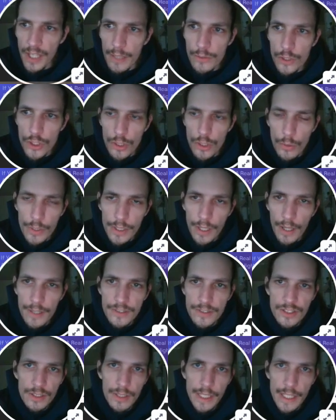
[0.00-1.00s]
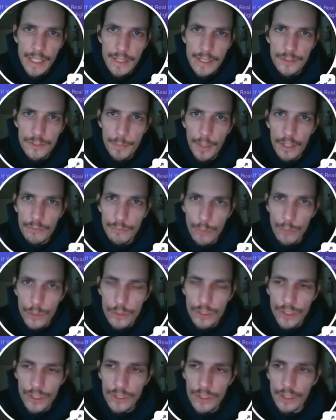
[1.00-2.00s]
I'd show you guys the leads, but
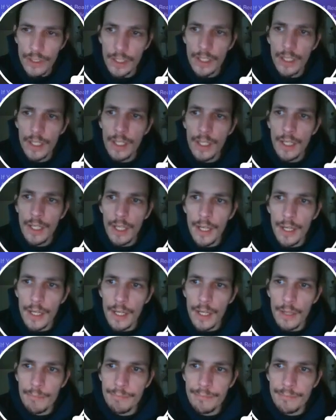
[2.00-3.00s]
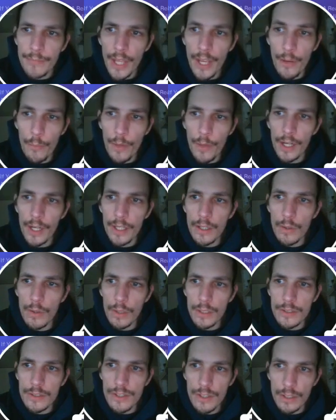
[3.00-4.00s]
unfortunately, when I go
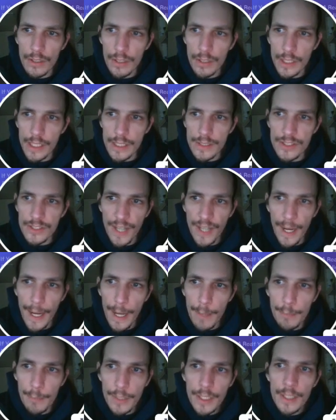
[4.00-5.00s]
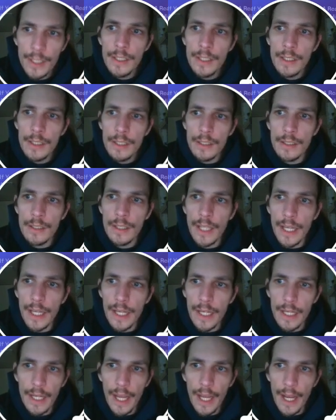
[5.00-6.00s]
into the leads tab,
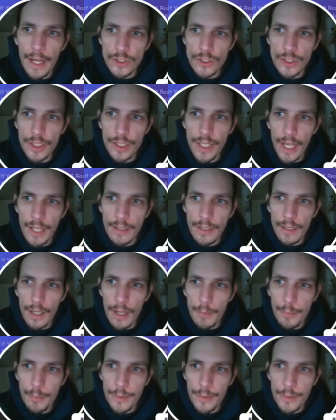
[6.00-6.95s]
they actually end up